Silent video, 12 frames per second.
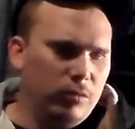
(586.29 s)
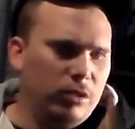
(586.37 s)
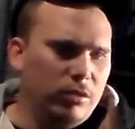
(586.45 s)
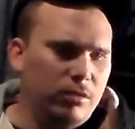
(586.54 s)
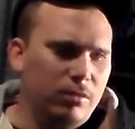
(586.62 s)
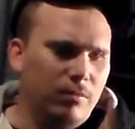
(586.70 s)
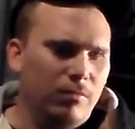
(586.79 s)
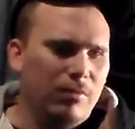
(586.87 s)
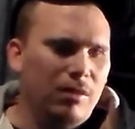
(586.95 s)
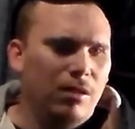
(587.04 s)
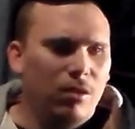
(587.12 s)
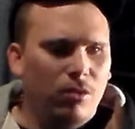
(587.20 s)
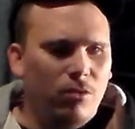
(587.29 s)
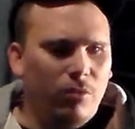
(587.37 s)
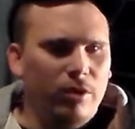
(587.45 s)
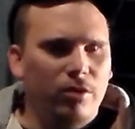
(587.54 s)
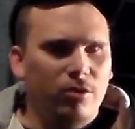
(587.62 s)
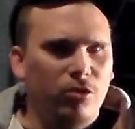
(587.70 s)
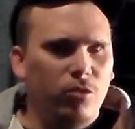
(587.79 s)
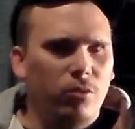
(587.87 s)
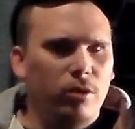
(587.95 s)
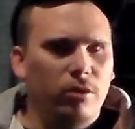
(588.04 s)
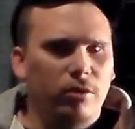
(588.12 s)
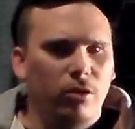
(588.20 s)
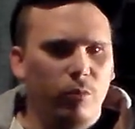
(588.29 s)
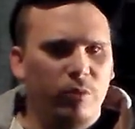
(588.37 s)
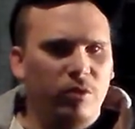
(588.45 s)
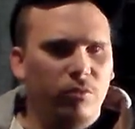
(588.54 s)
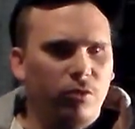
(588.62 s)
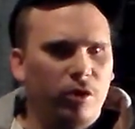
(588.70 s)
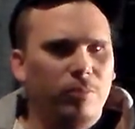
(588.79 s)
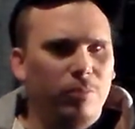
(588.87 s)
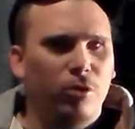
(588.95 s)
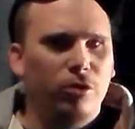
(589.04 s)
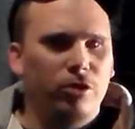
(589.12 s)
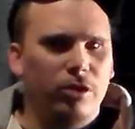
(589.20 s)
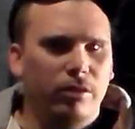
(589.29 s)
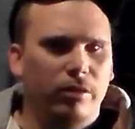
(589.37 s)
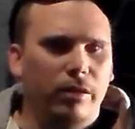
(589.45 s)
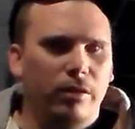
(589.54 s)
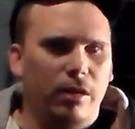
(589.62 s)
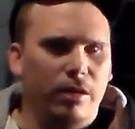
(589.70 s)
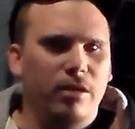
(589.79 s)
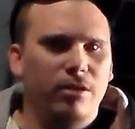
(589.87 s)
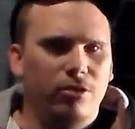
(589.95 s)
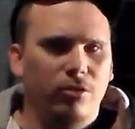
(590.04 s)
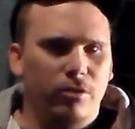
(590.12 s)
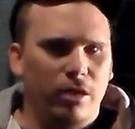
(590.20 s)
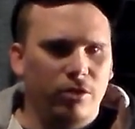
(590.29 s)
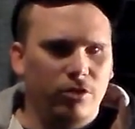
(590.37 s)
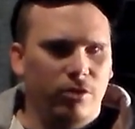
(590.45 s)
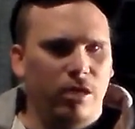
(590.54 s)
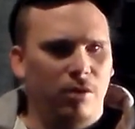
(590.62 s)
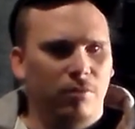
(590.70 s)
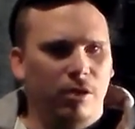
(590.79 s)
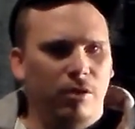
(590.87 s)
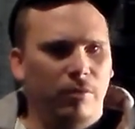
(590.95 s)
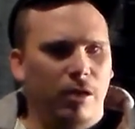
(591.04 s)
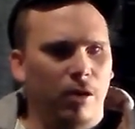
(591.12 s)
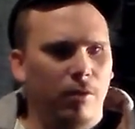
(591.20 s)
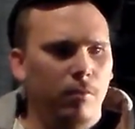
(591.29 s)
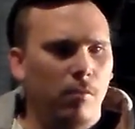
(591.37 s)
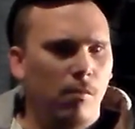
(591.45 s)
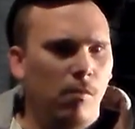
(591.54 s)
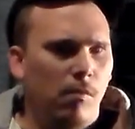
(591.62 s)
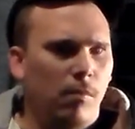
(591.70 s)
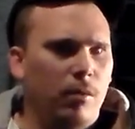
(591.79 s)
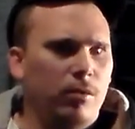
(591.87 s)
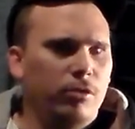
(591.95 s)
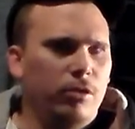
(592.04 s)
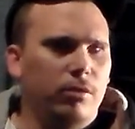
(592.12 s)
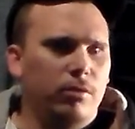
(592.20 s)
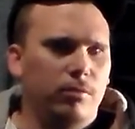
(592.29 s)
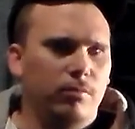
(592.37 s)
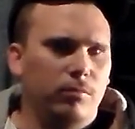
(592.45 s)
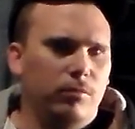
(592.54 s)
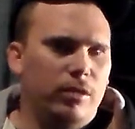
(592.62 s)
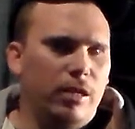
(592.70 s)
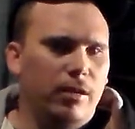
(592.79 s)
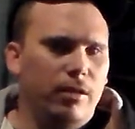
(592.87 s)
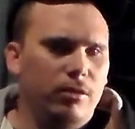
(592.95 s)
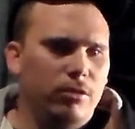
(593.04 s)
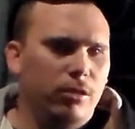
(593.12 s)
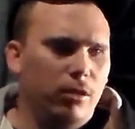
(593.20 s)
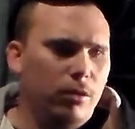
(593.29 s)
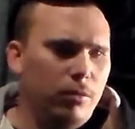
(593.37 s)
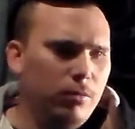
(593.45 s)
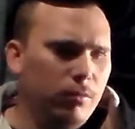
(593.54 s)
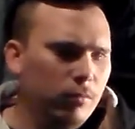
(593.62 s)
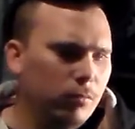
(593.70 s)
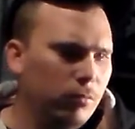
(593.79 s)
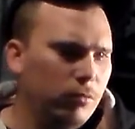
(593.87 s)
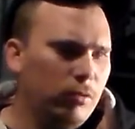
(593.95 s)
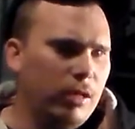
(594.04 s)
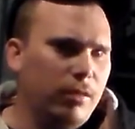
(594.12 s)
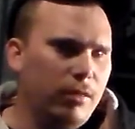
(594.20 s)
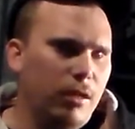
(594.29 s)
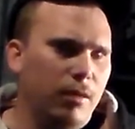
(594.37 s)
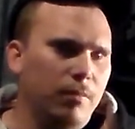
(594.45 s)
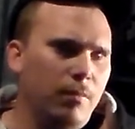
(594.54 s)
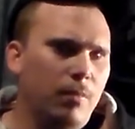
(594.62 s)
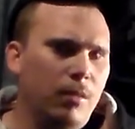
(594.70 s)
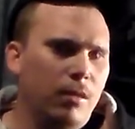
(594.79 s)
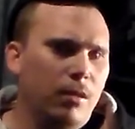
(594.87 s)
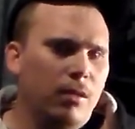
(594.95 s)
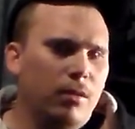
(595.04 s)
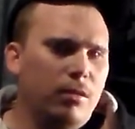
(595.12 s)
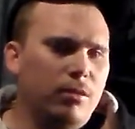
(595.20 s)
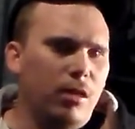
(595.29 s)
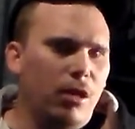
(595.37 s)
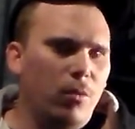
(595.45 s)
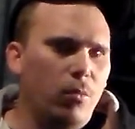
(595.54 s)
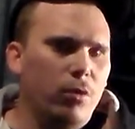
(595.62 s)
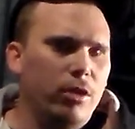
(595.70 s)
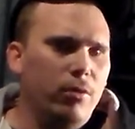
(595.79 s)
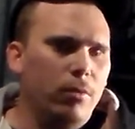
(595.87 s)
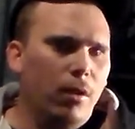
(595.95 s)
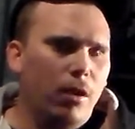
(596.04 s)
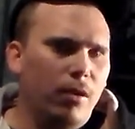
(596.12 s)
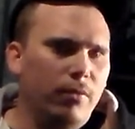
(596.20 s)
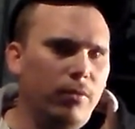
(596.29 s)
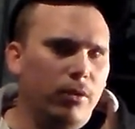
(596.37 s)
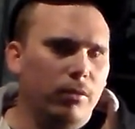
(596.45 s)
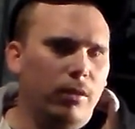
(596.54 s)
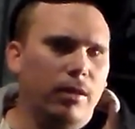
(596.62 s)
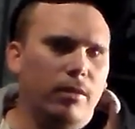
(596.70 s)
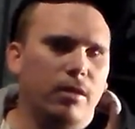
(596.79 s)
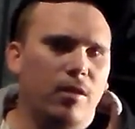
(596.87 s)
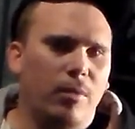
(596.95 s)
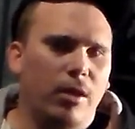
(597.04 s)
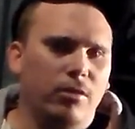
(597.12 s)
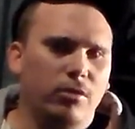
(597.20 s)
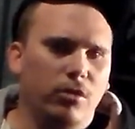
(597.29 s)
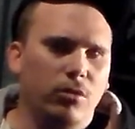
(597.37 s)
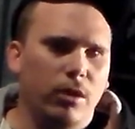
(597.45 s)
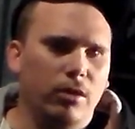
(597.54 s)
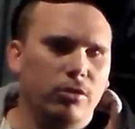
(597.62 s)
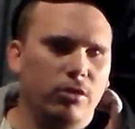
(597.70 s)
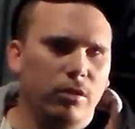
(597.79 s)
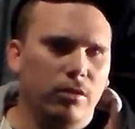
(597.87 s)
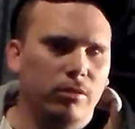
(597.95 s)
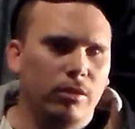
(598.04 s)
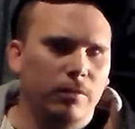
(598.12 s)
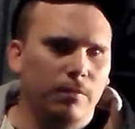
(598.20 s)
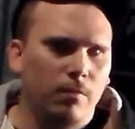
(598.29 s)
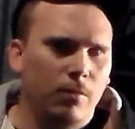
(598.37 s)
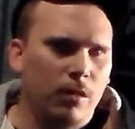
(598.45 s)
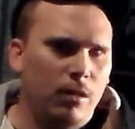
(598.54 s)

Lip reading: Just when you're doing it, don't be really pushy and like, I need this location now. Just take it slow. Just tell them what you offer and let them ask the questions and